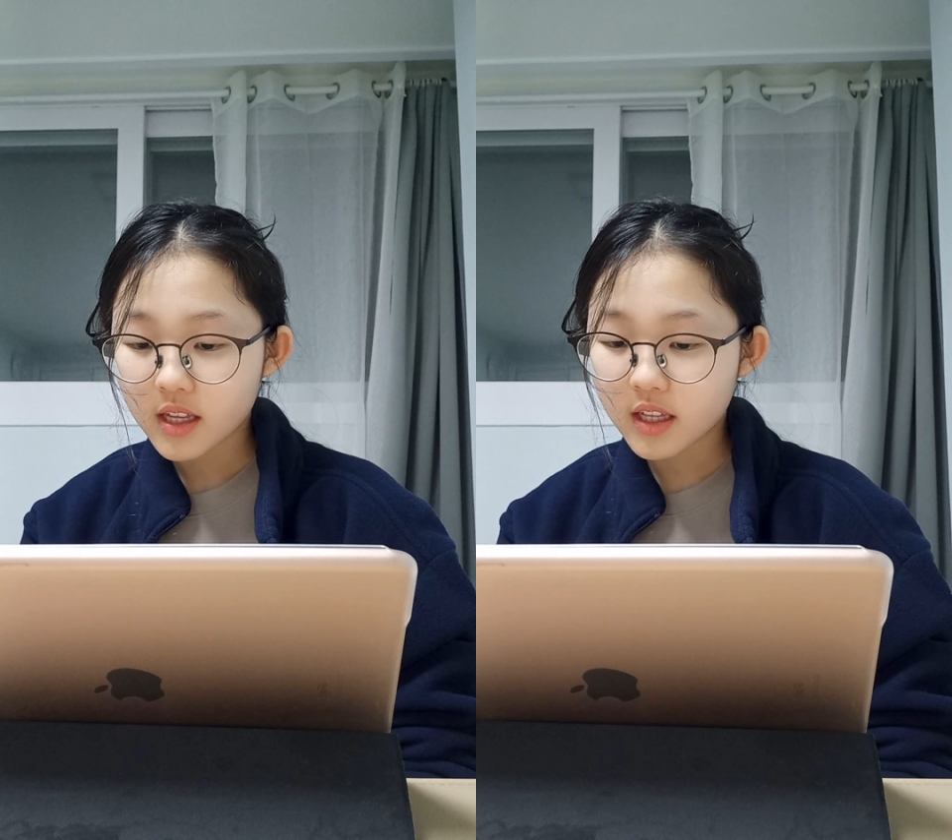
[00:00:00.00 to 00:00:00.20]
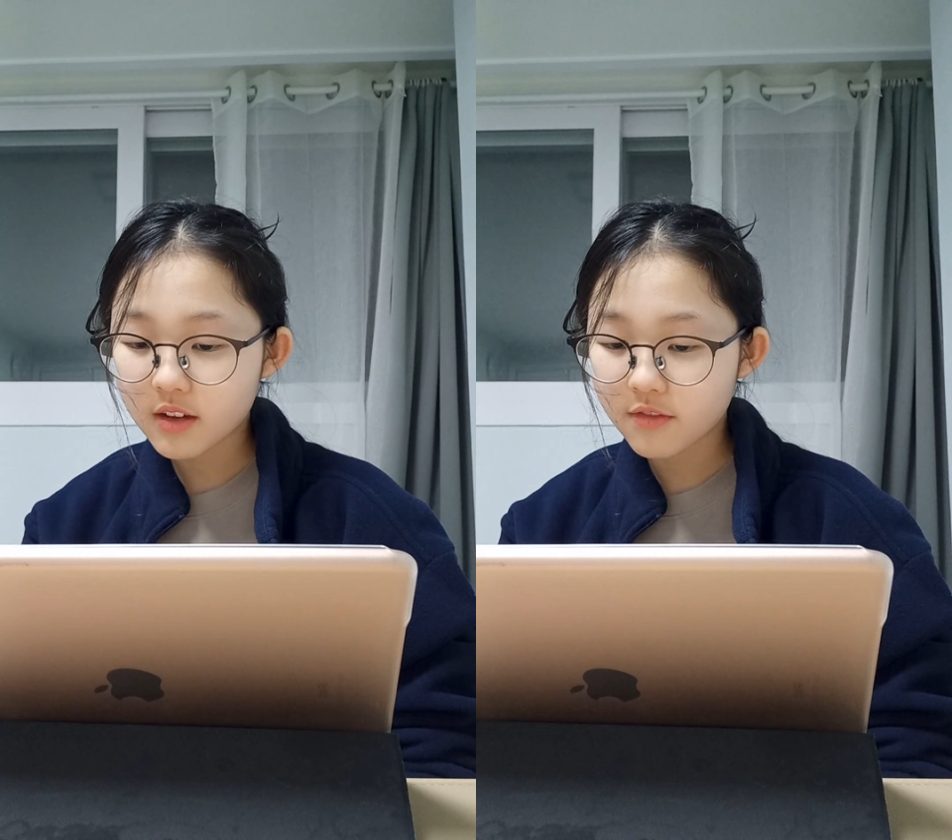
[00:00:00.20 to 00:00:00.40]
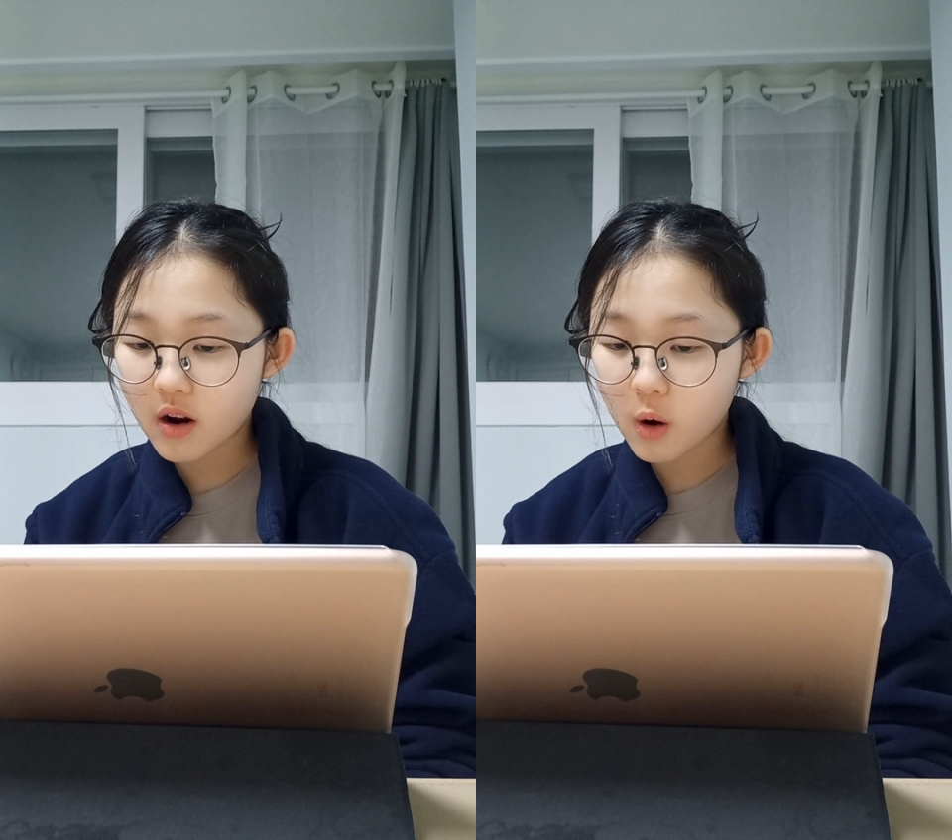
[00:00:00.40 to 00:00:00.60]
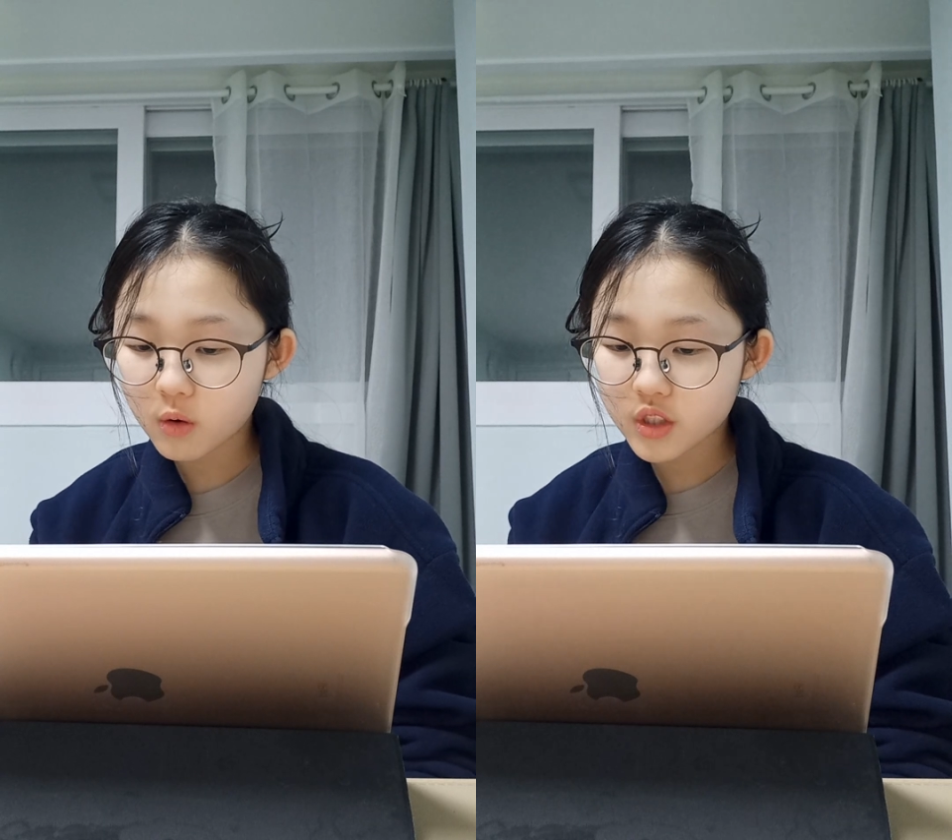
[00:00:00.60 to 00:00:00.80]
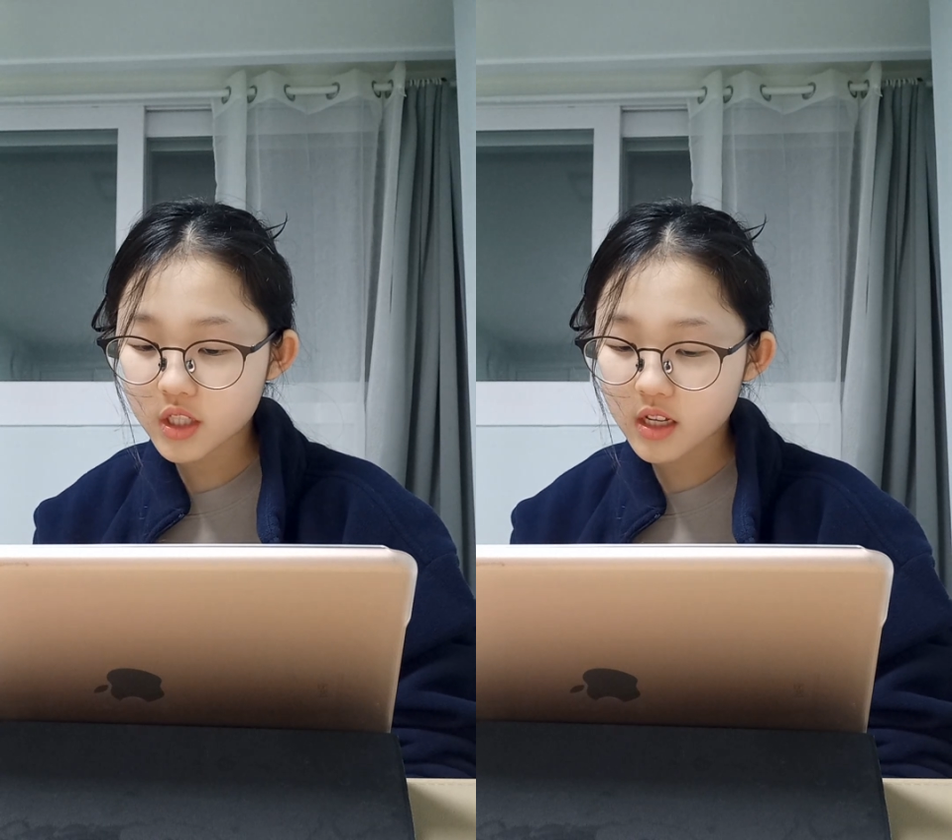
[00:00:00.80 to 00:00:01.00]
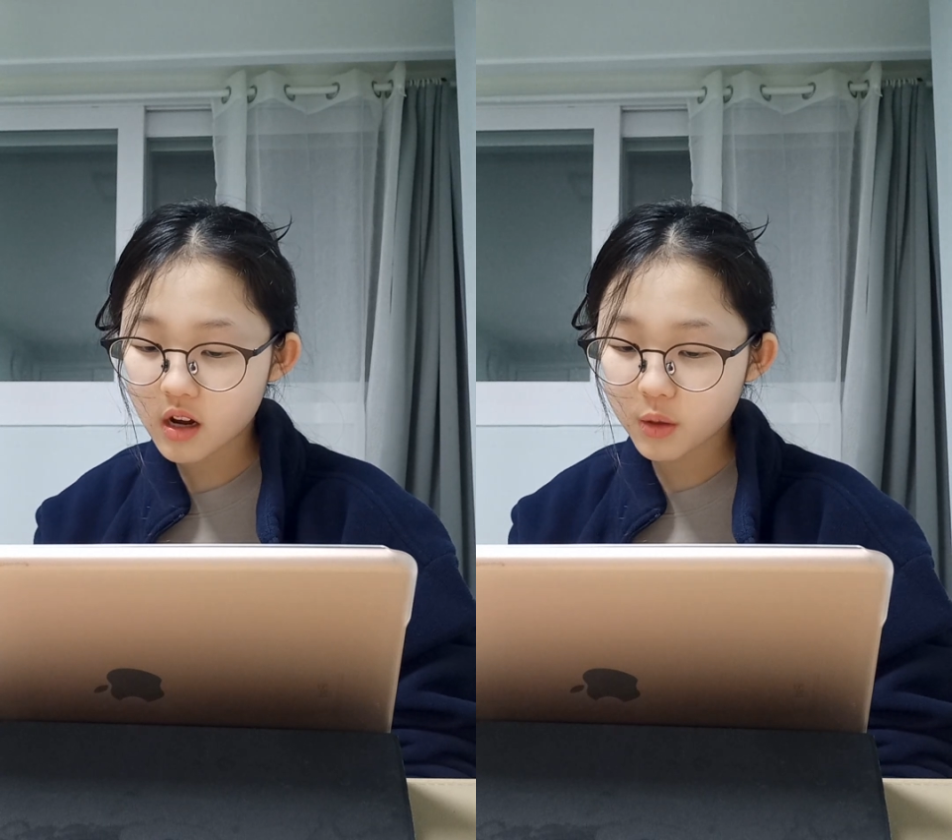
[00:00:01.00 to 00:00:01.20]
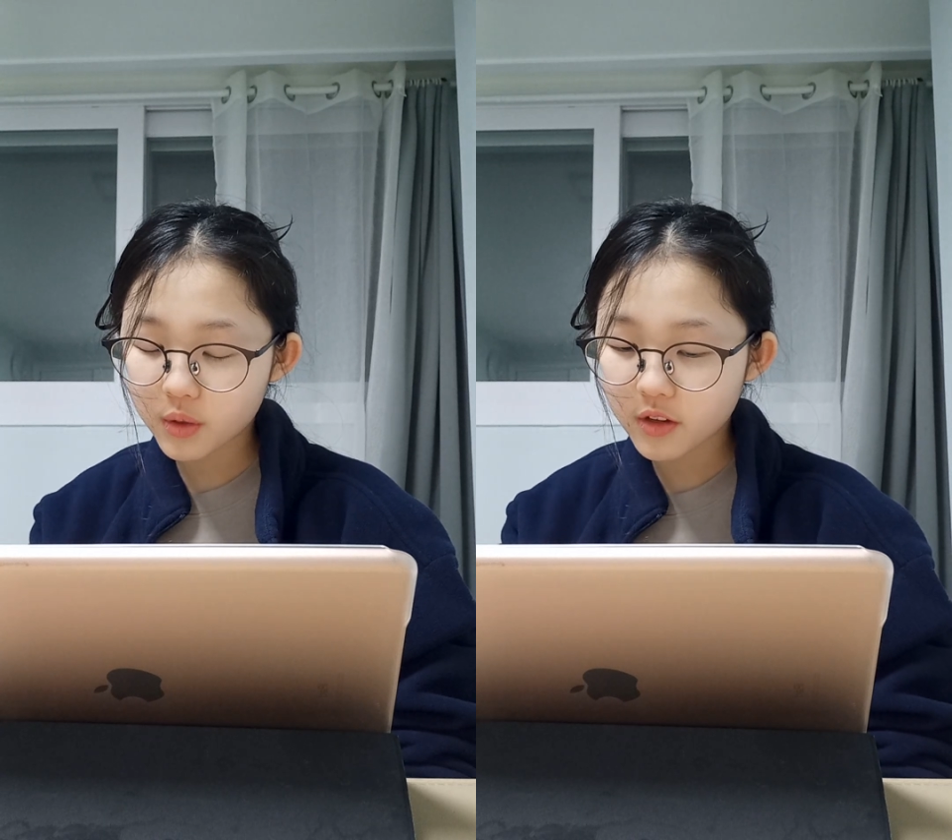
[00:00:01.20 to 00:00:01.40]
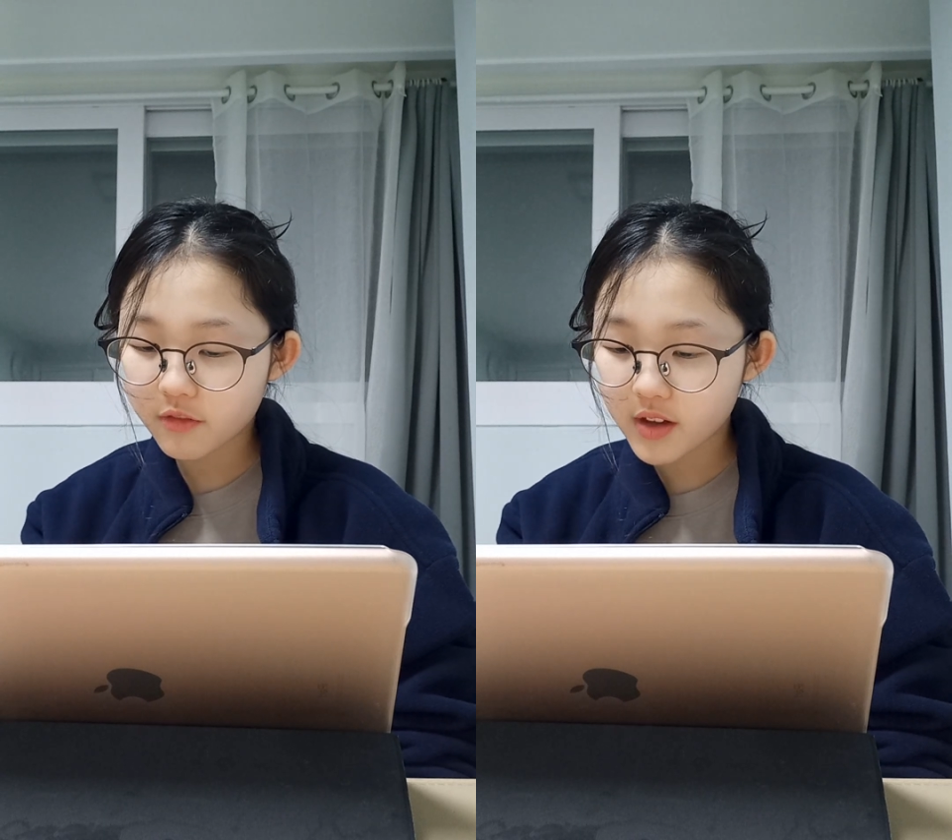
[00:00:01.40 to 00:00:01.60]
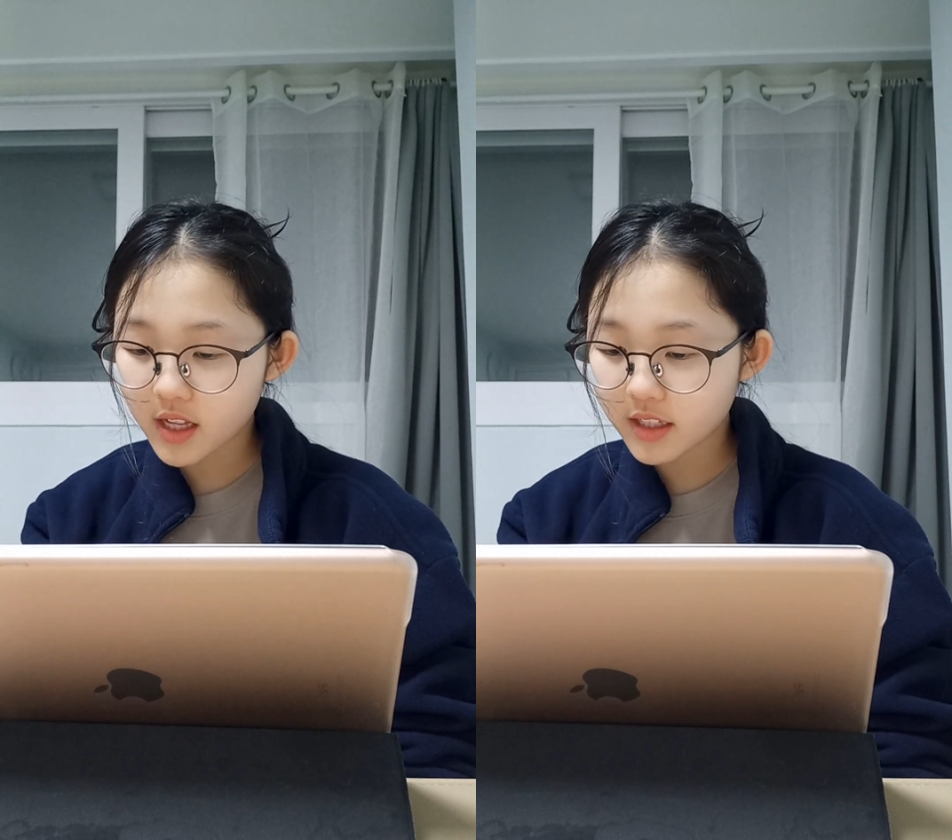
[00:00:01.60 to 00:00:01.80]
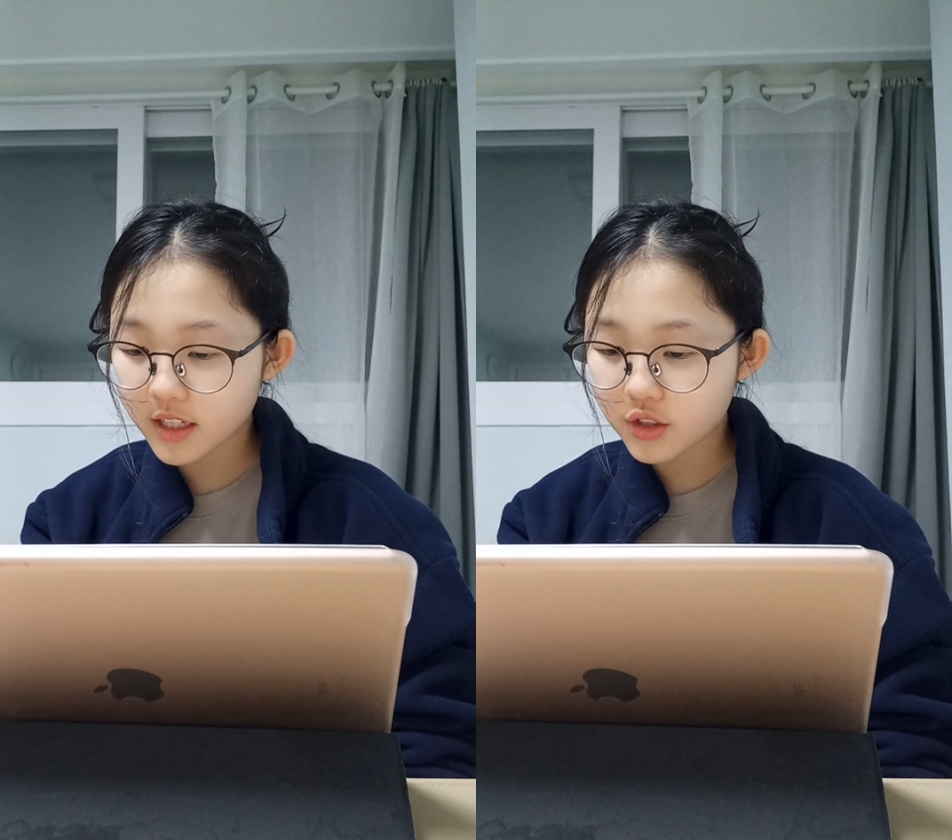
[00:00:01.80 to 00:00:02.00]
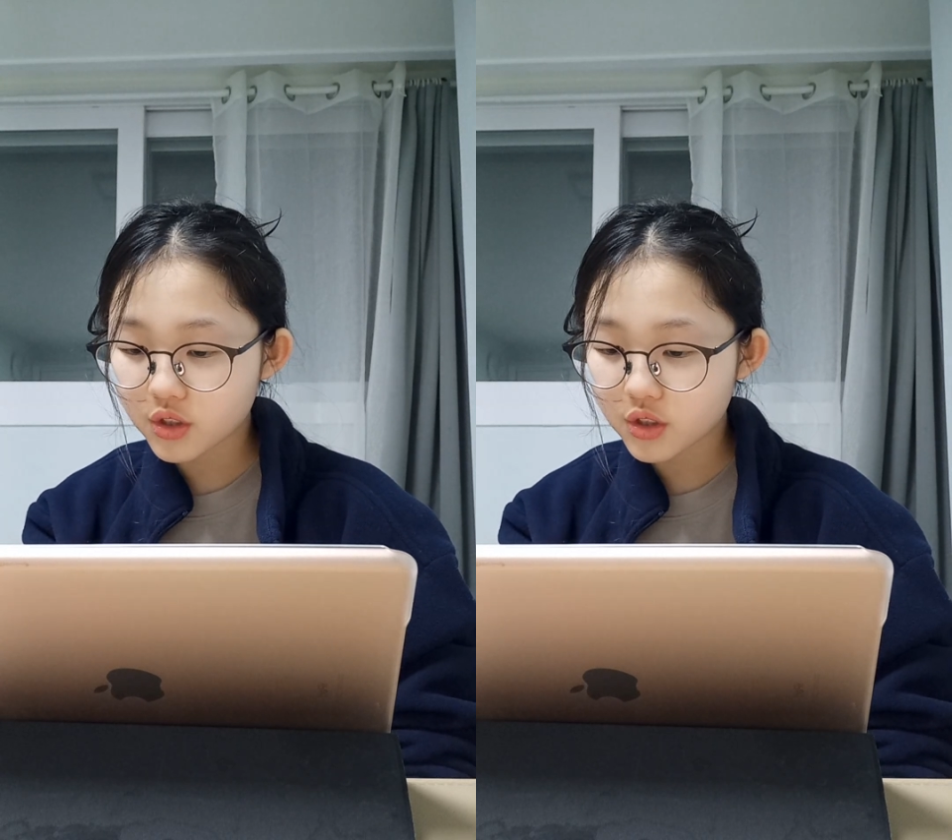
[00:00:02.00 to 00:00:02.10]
He rode to the Ohio Valley